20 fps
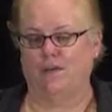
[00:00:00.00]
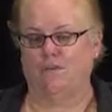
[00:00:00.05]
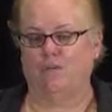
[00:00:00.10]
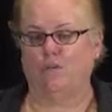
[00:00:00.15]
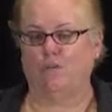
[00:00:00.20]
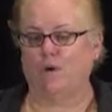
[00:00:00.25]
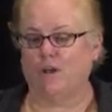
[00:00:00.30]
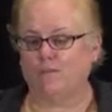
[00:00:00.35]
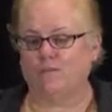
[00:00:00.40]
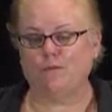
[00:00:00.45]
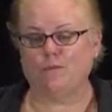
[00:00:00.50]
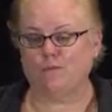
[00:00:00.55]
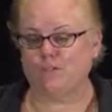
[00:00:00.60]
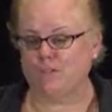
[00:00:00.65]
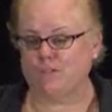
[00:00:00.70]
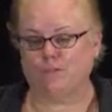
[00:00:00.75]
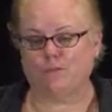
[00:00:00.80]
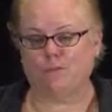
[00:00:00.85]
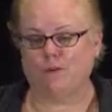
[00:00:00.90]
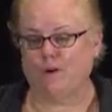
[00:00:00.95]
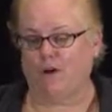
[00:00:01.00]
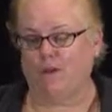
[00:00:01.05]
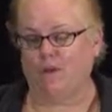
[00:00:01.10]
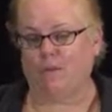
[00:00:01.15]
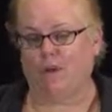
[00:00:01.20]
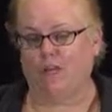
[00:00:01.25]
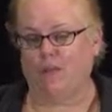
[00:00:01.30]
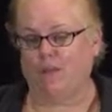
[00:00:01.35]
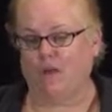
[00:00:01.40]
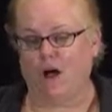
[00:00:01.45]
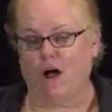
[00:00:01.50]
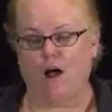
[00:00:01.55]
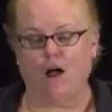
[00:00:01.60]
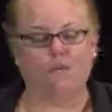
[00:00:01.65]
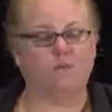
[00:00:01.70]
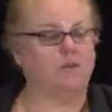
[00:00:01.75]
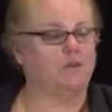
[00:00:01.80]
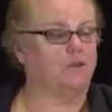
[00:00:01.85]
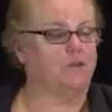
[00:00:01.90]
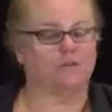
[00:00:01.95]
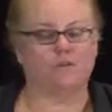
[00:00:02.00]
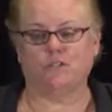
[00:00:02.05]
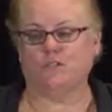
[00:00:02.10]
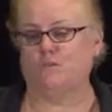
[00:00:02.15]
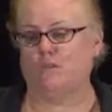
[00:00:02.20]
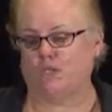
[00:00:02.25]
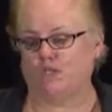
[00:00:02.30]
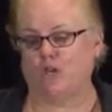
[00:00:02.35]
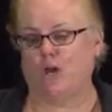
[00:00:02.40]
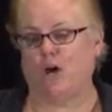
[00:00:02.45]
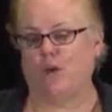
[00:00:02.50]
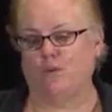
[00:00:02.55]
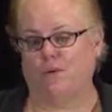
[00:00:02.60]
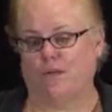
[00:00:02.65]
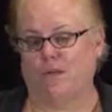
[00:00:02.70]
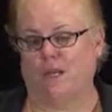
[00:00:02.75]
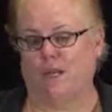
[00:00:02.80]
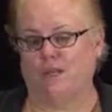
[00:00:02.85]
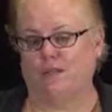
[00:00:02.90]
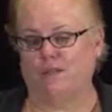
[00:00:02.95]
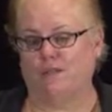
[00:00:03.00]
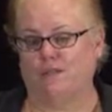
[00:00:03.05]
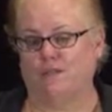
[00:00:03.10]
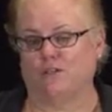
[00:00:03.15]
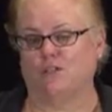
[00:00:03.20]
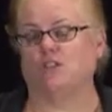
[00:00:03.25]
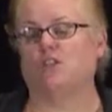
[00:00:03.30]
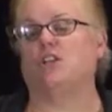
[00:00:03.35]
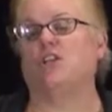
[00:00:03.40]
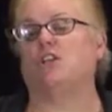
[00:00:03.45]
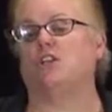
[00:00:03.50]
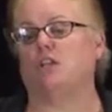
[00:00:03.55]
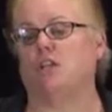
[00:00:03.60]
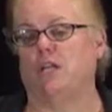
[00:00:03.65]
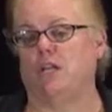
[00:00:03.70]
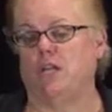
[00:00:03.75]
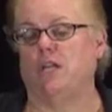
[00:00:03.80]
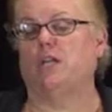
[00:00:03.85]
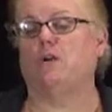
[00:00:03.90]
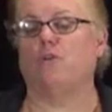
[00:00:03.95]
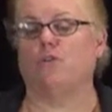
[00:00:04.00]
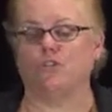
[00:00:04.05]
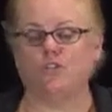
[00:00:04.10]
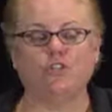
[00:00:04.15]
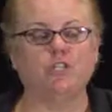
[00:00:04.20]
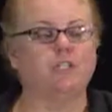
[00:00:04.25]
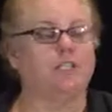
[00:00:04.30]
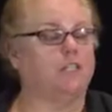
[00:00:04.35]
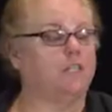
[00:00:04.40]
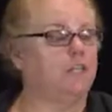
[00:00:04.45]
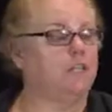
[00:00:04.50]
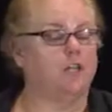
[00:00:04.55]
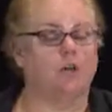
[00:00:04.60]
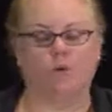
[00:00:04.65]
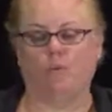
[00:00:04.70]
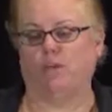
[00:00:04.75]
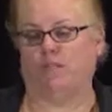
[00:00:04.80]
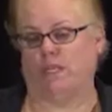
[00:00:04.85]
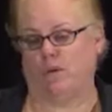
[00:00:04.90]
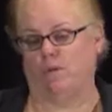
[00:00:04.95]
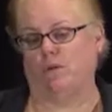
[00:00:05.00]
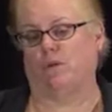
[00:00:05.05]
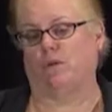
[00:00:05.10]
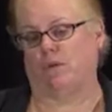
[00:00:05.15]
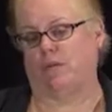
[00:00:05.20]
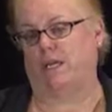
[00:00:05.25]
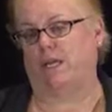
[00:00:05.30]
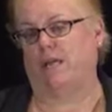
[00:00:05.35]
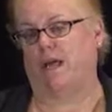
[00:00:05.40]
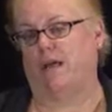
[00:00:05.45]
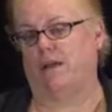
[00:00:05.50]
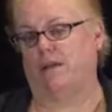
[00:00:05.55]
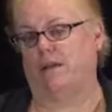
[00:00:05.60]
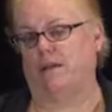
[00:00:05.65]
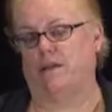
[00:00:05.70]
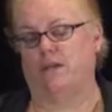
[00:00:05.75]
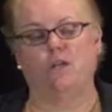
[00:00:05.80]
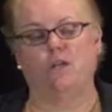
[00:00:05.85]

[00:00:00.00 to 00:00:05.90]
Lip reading: But what if it was a 3 all the way along, but the nurse miscoded it because he or she didn't know what they were looking at?